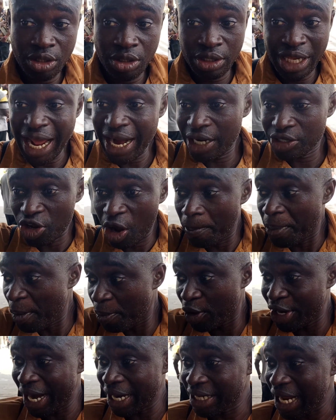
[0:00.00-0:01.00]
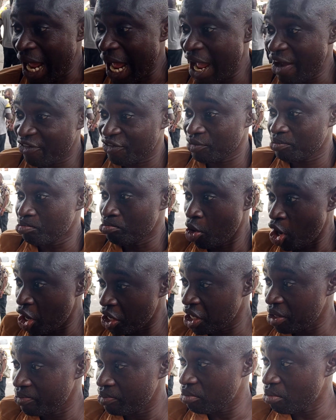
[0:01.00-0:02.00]
There are some people that have
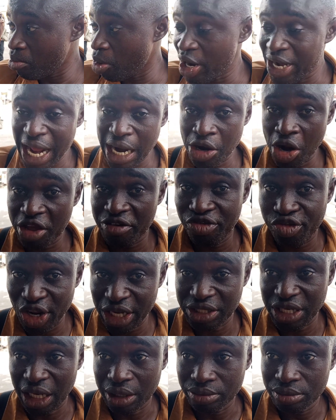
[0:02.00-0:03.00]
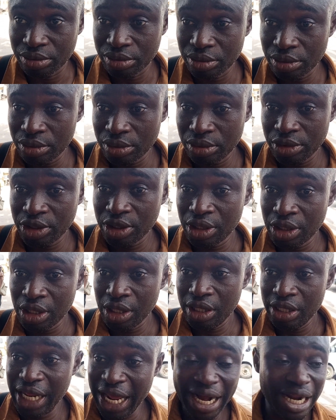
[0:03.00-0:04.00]
money, but they are not influential.
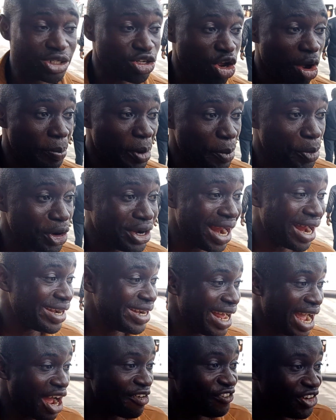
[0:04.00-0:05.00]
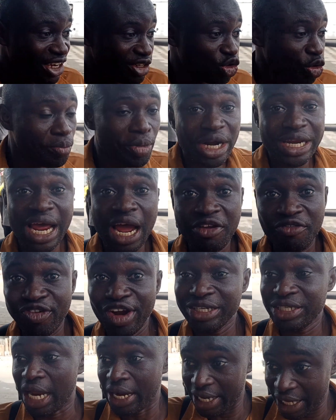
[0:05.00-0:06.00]
There are some people that they have little, but they are
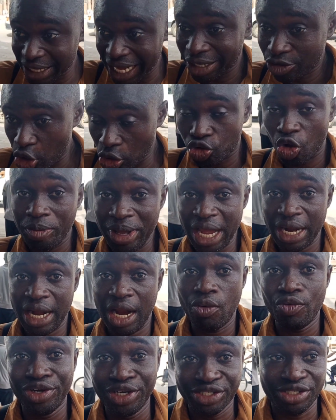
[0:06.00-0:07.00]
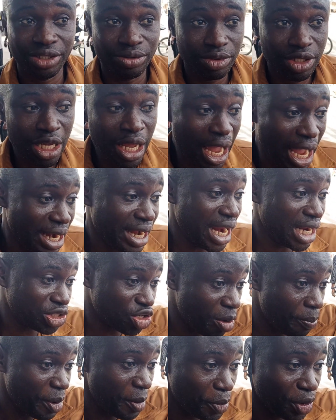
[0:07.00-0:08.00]
influential. They can talk to me and I will listen. And there are
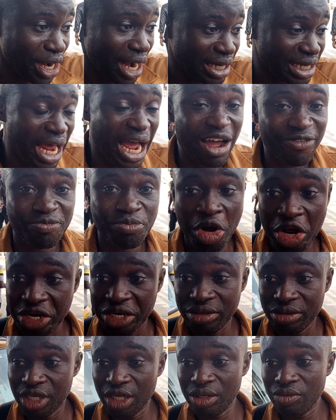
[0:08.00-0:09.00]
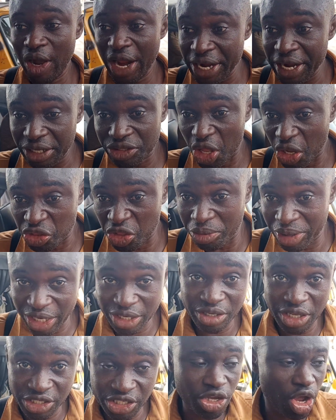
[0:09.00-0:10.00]
some people that have money. When they talk to me,
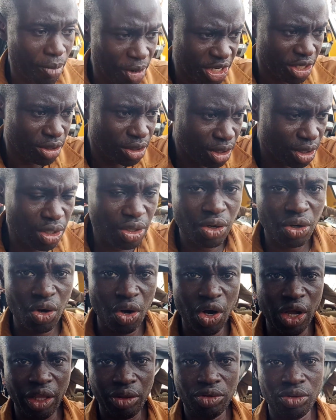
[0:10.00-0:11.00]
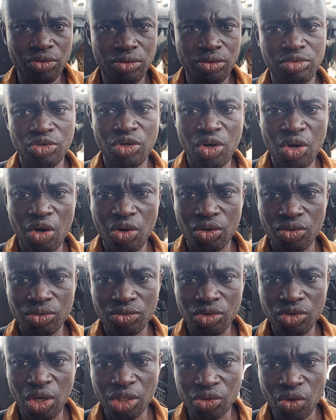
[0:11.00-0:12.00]
they see your money, go, go,
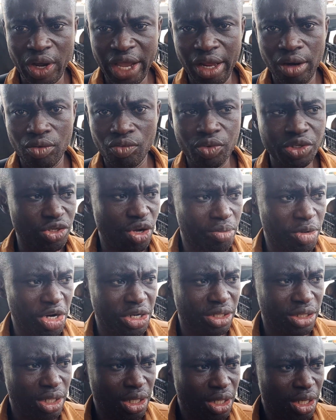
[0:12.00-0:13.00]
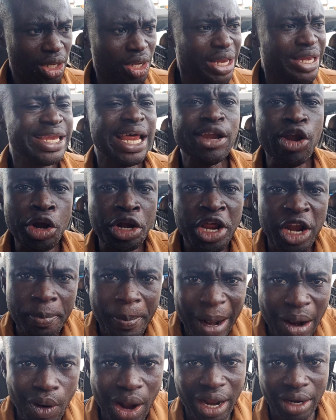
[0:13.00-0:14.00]
go to hell with your money. They don't need
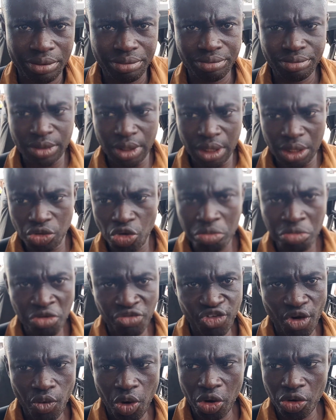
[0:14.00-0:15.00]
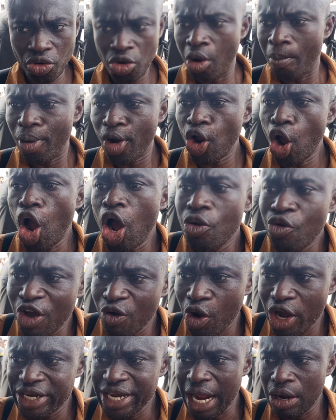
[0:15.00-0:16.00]
power to move forward. But
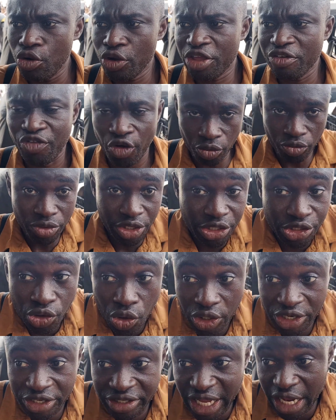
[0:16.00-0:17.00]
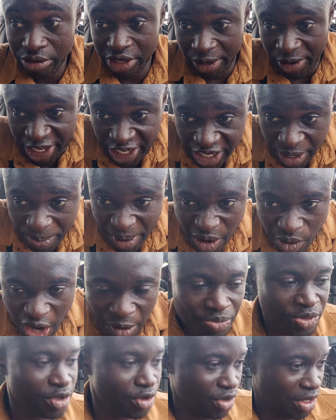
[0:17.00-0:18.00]
always what they are looking for is to retain in the power.
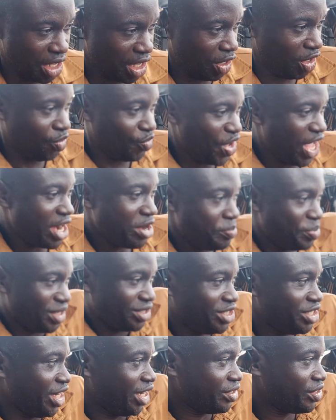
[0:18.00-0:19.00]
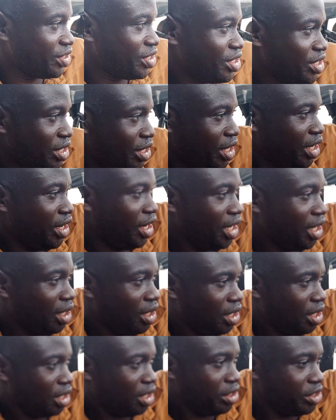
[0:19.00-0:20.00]
We are the president.
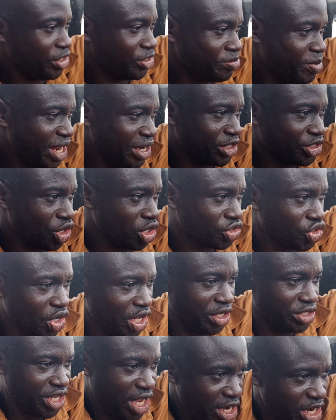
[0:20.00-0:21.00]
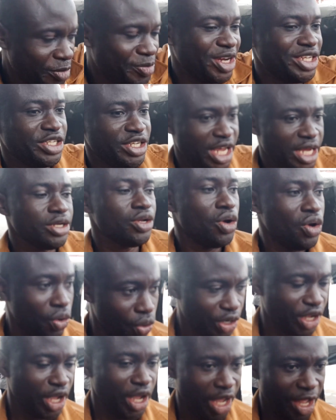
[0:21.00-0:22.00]
This man is also a senate president,
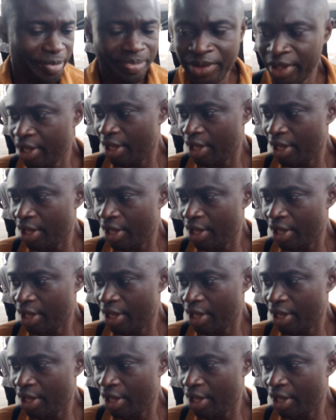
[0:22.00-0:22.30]
okay?